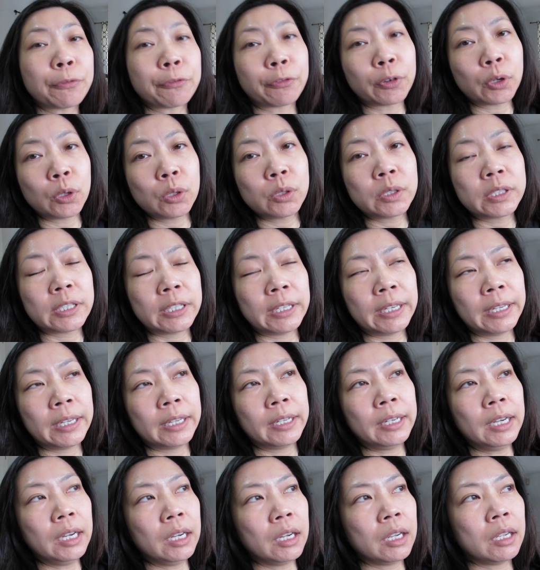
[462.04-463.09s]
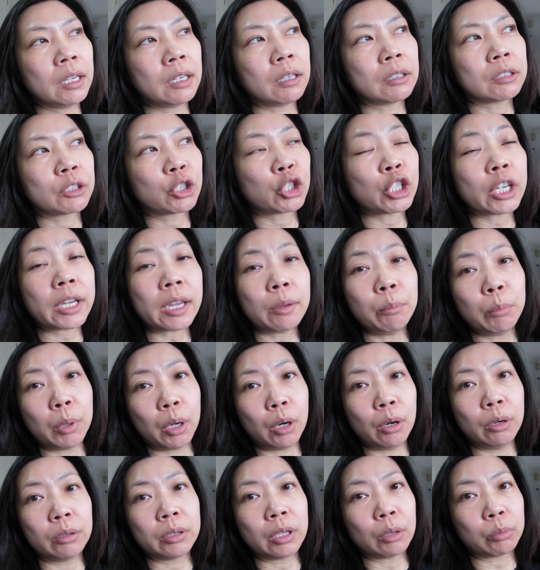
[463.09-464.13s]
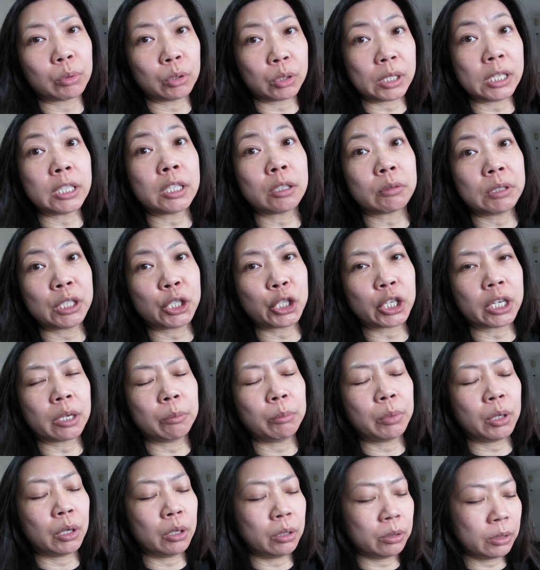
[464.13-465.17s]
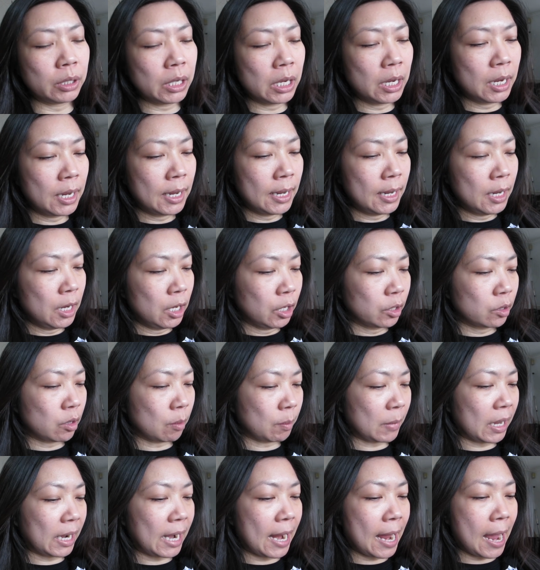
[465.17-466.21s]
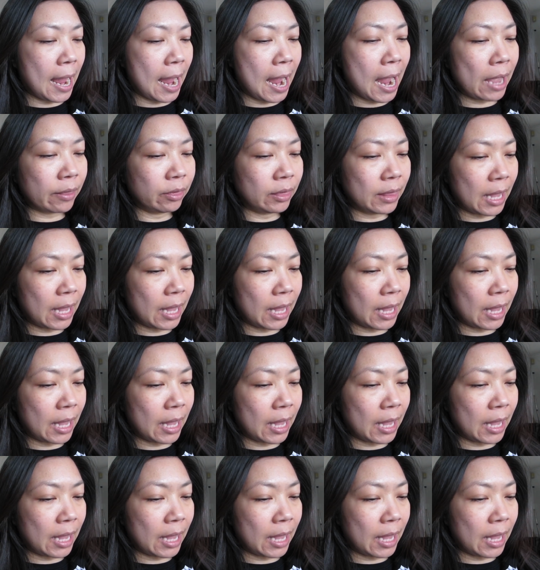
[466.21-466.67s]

frozen chicken bone, the rotisserie chicken bone. So I'm gonna add